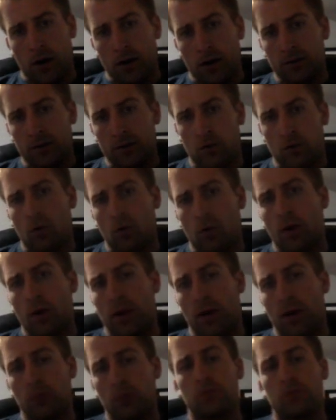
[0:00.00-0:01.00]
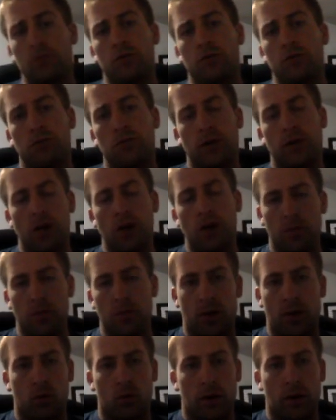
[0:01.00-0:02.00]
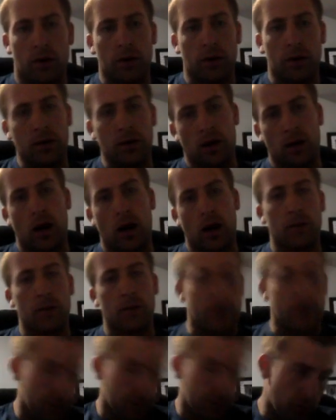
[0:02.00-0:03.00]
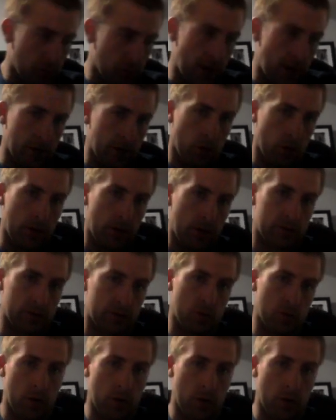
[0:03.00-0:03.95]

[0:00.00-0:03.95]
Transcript: So able to pick up that win because we had all that stored